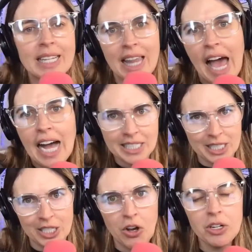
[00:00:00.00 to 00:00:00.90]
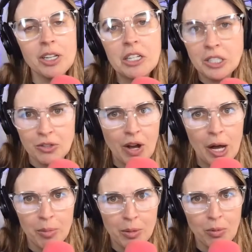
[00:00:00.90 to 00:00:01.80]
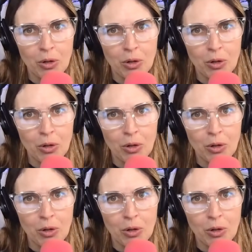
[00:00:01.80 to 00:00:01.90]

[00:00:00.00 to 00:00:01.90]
last on a list of hot people?